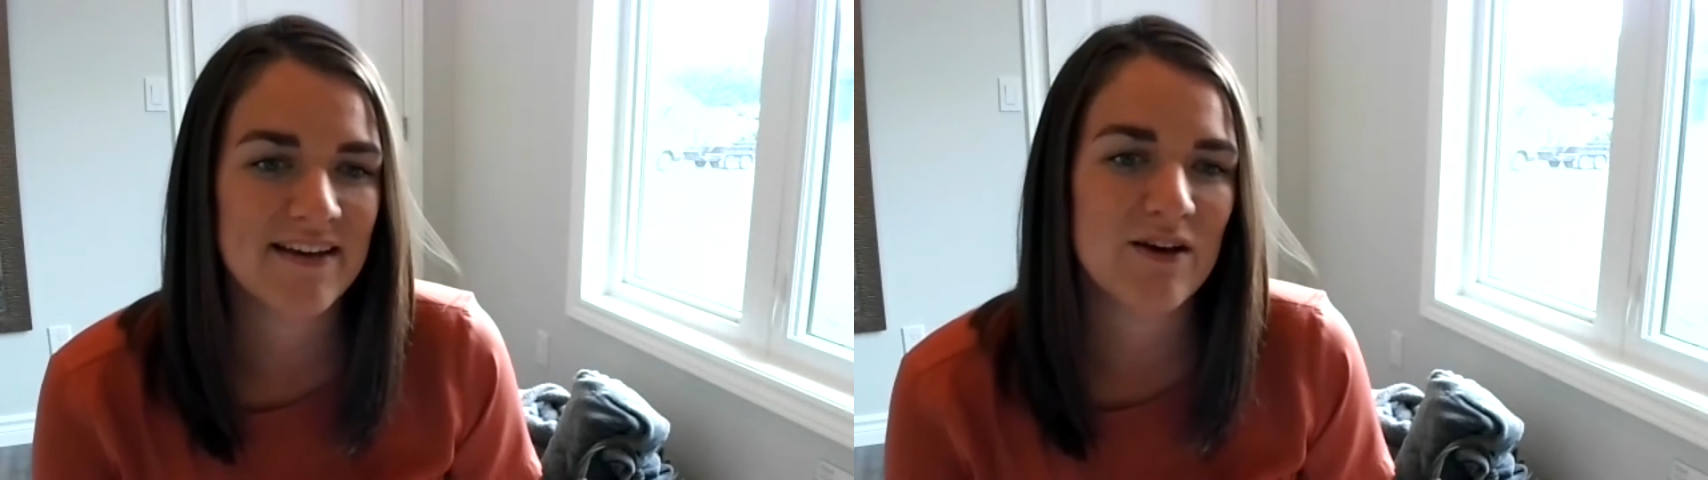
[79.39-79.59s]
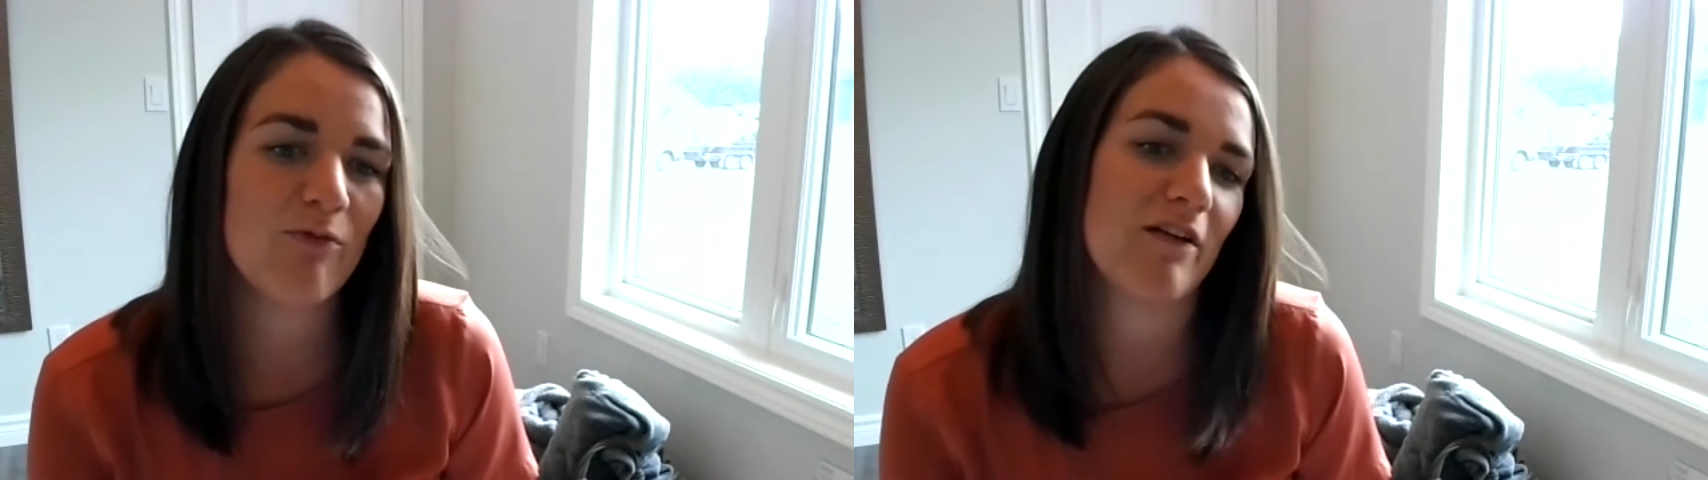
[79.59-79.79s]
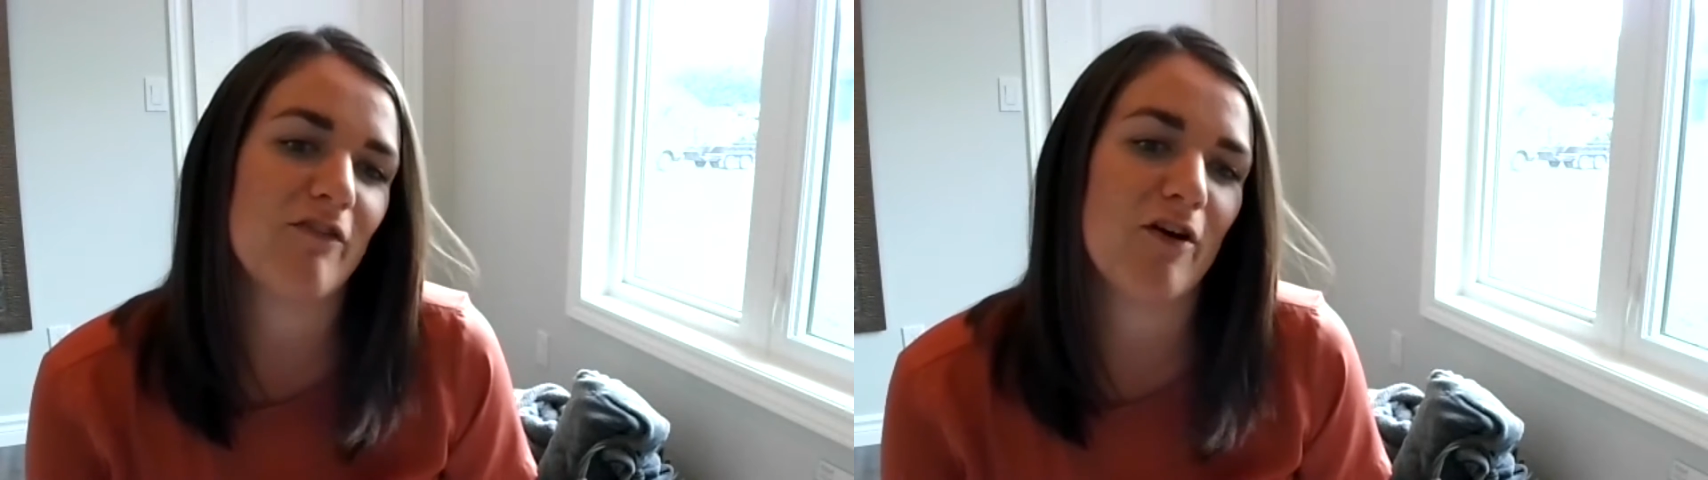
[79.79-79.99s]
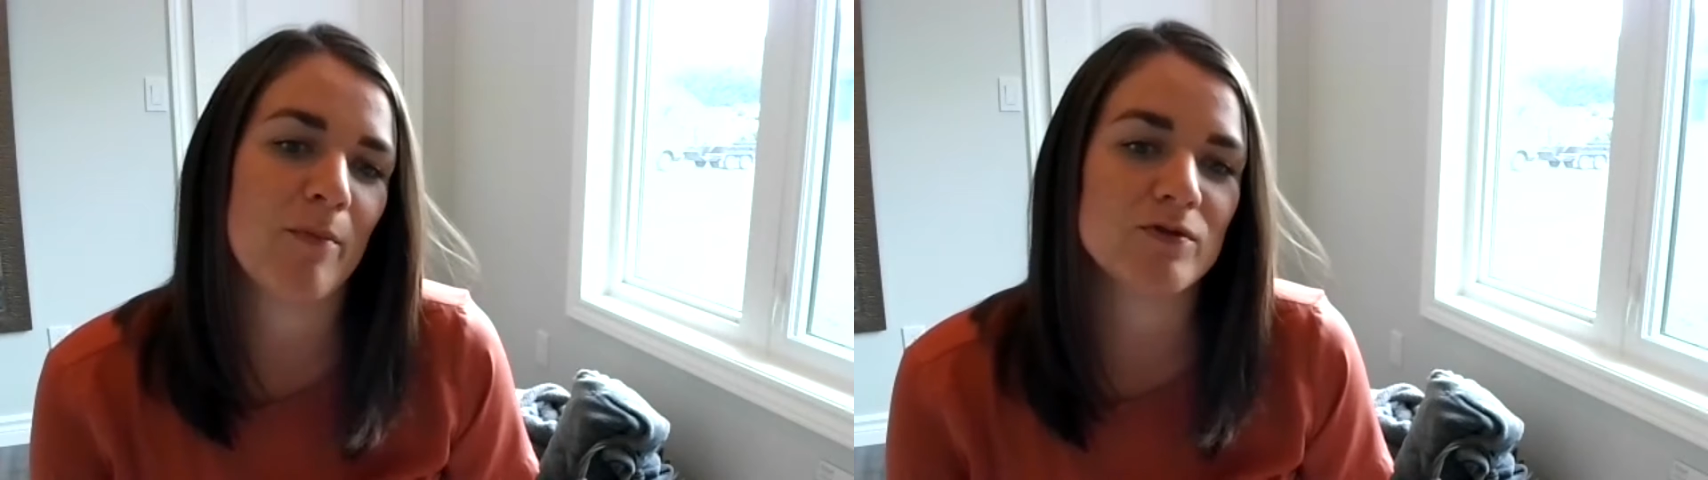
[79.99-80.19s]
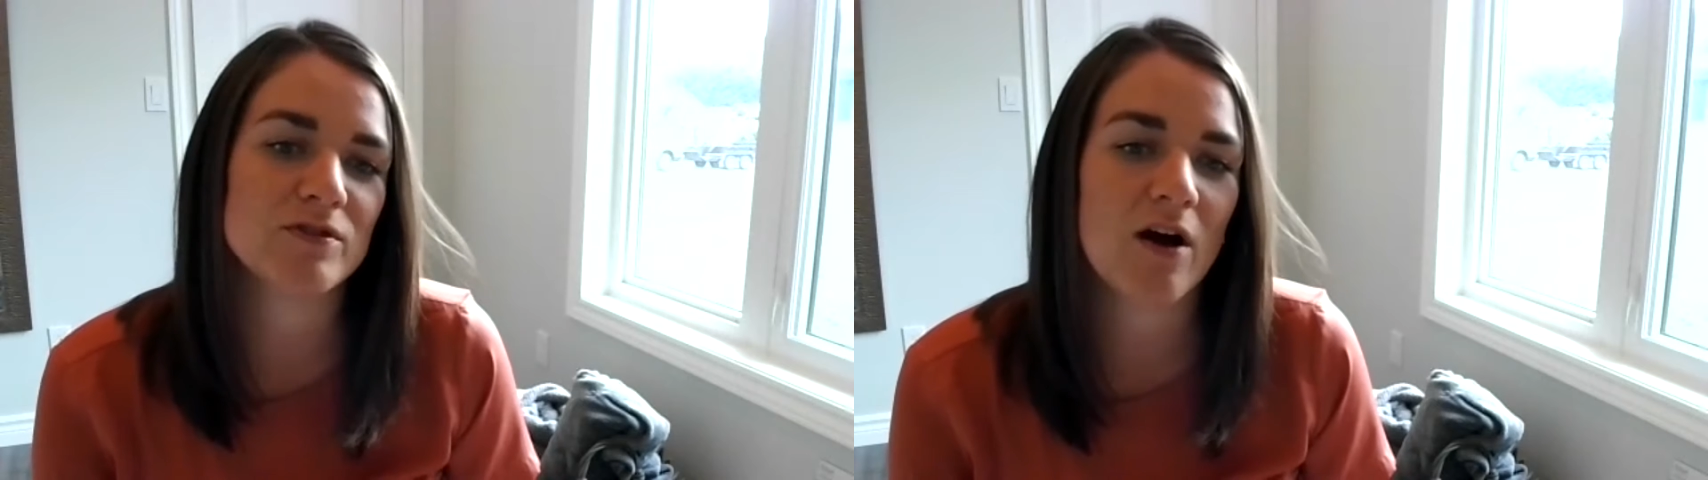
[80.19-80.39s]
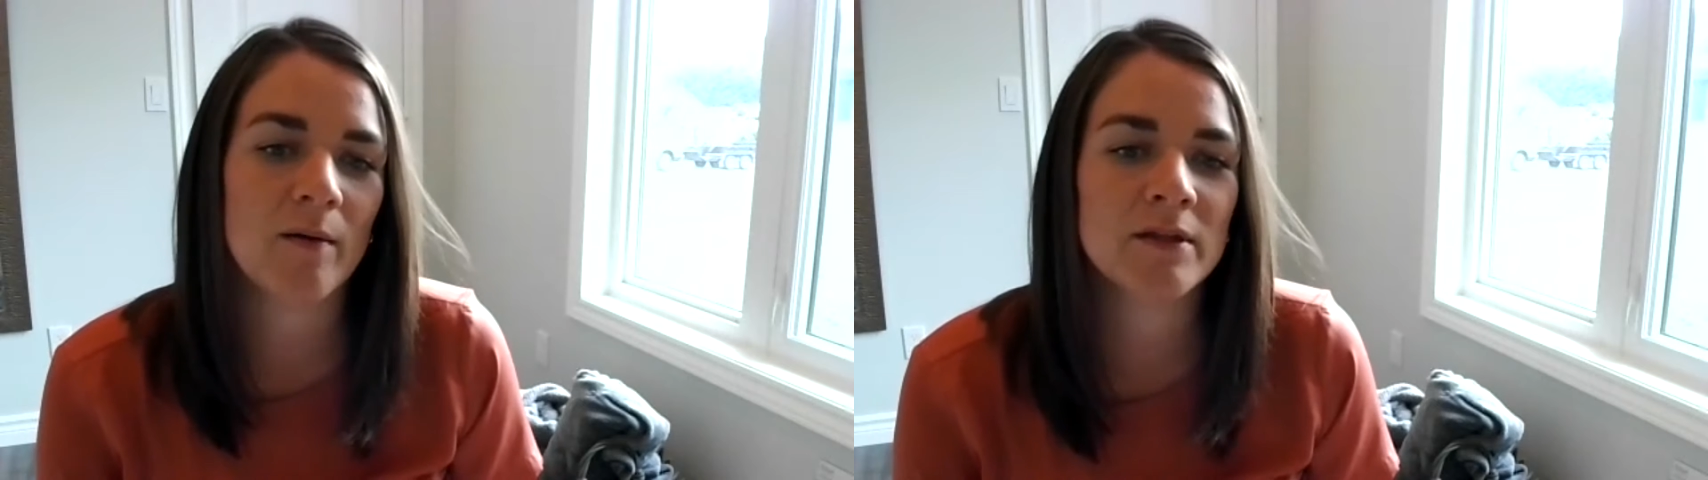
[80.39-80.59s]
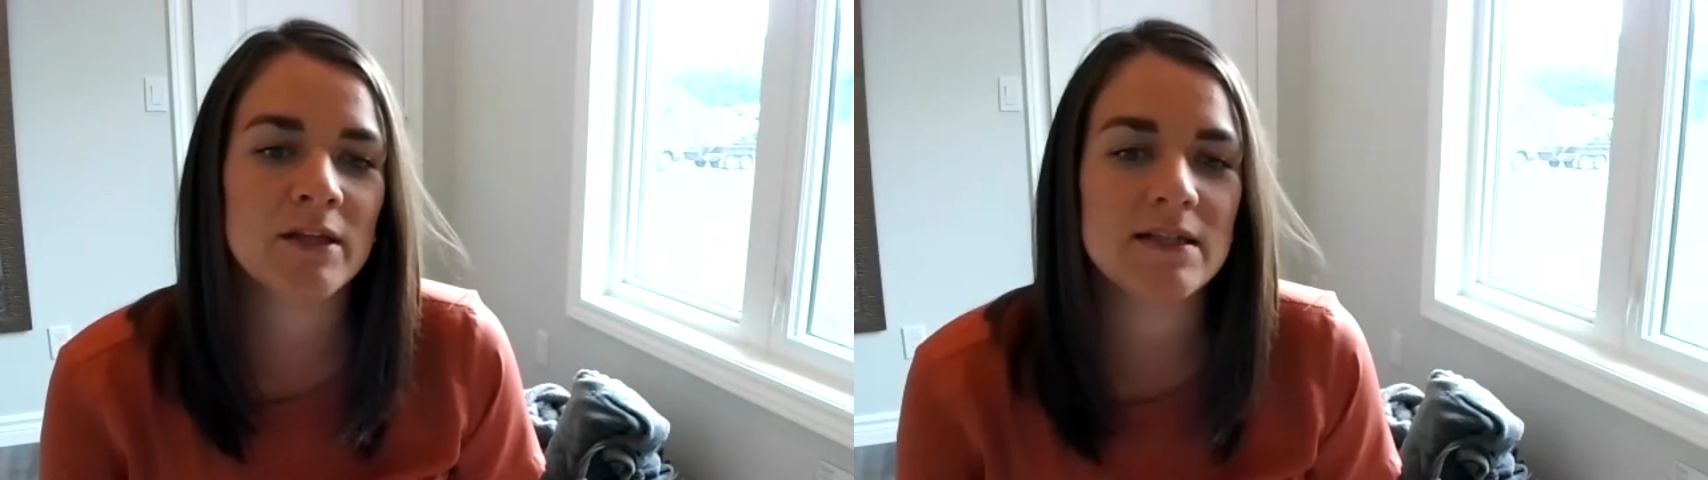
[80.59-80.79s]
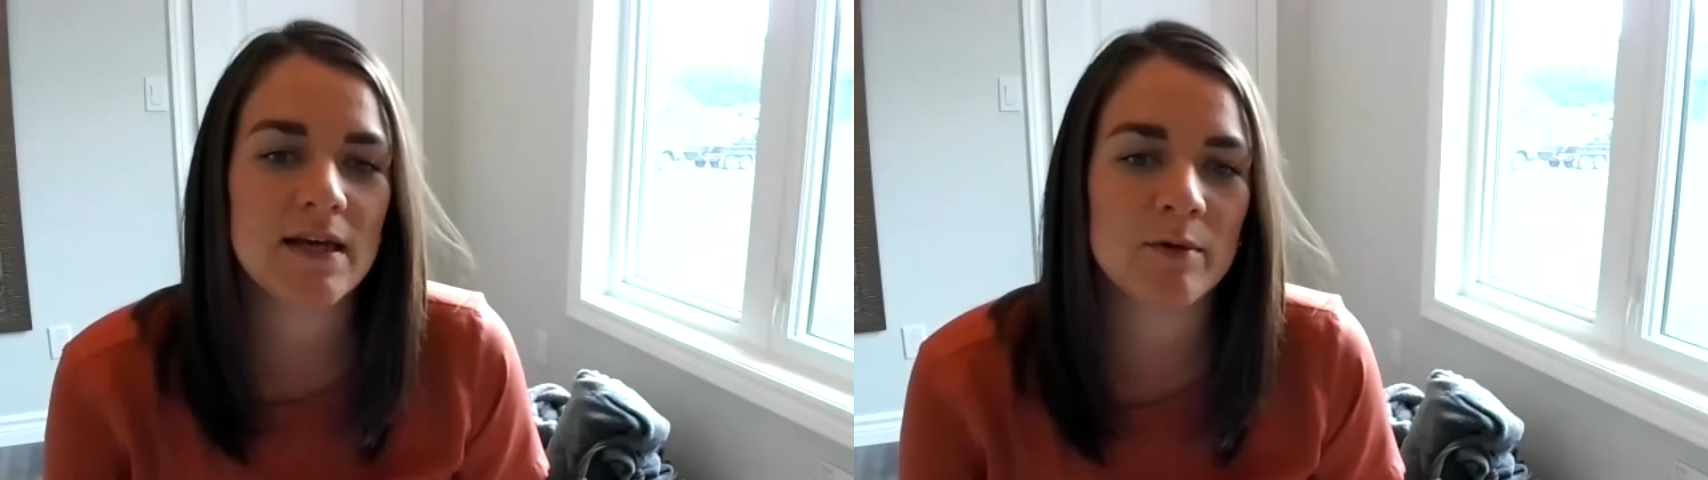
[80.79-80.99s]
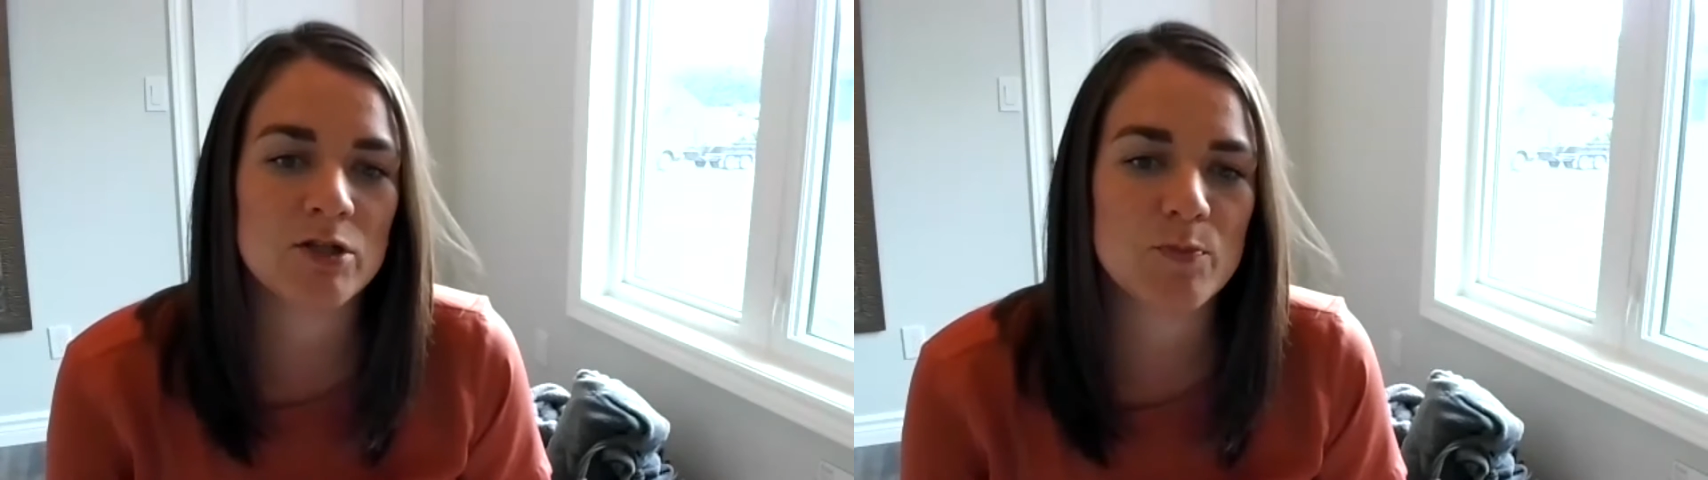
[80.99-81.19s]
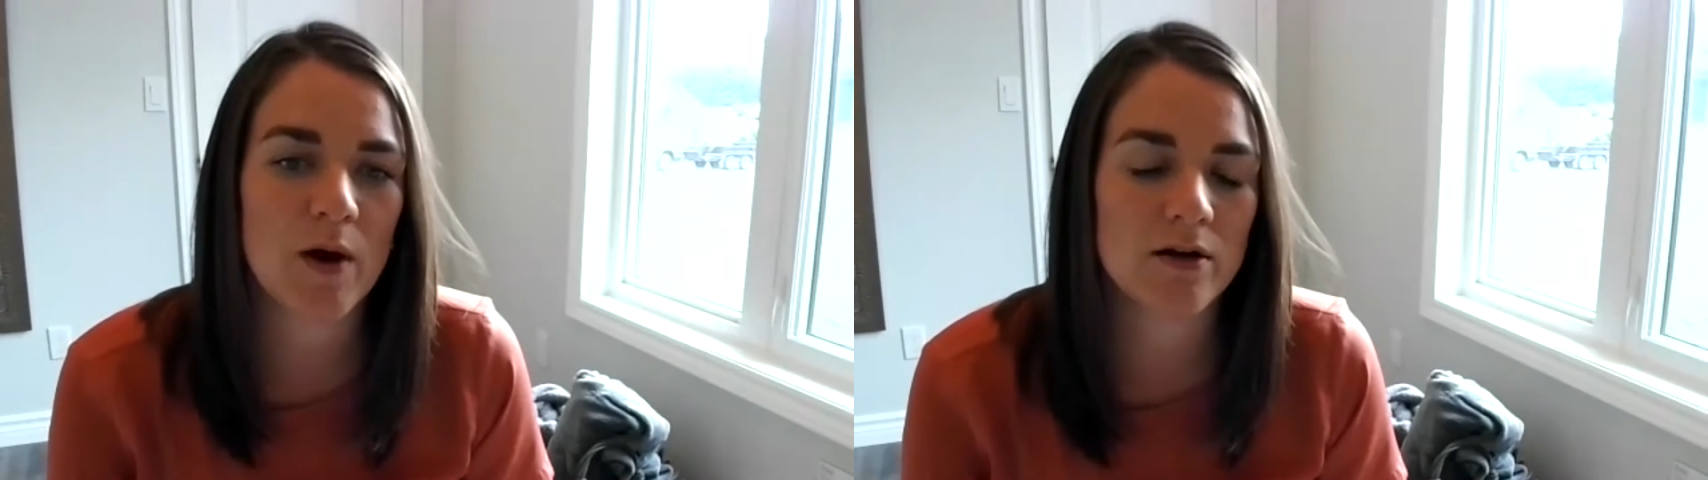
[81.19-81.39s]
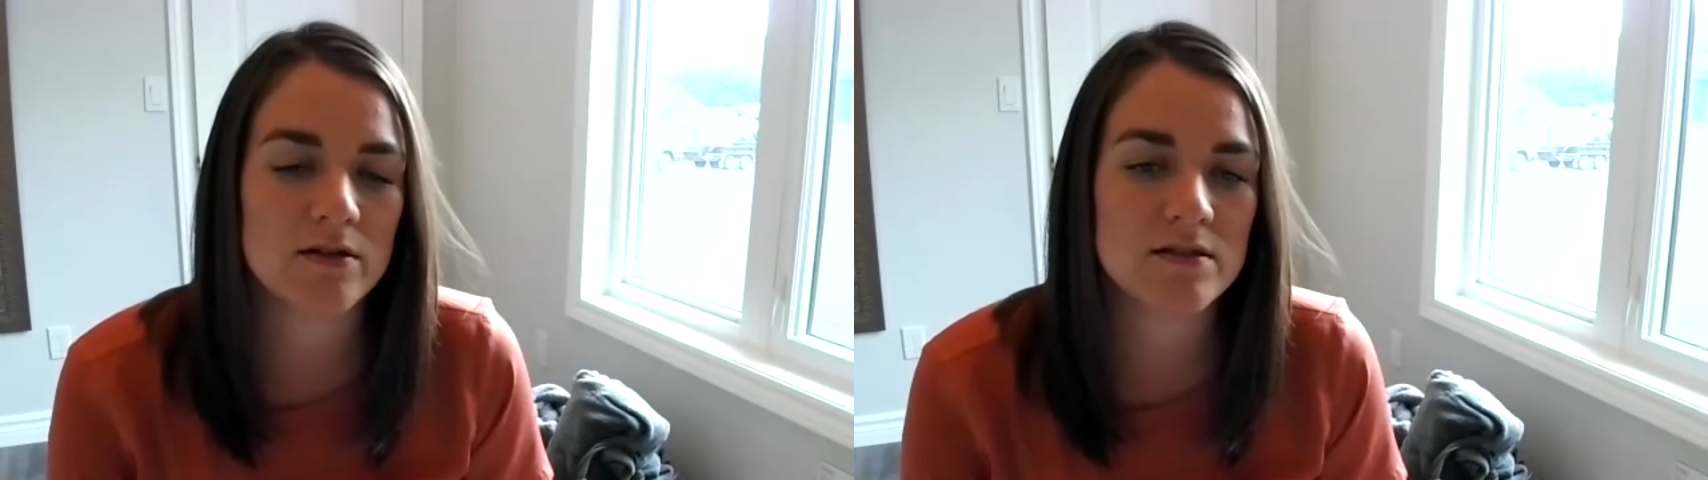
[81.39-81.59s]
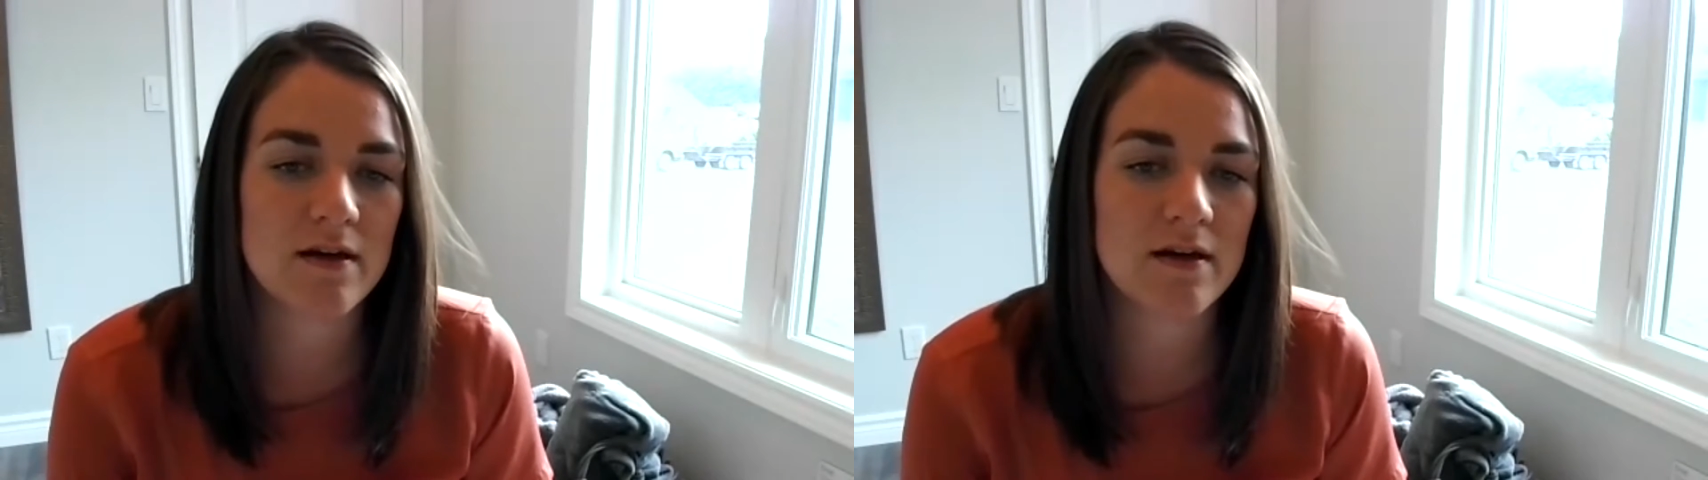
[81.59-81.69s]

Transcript: One of our most commonly damaged parts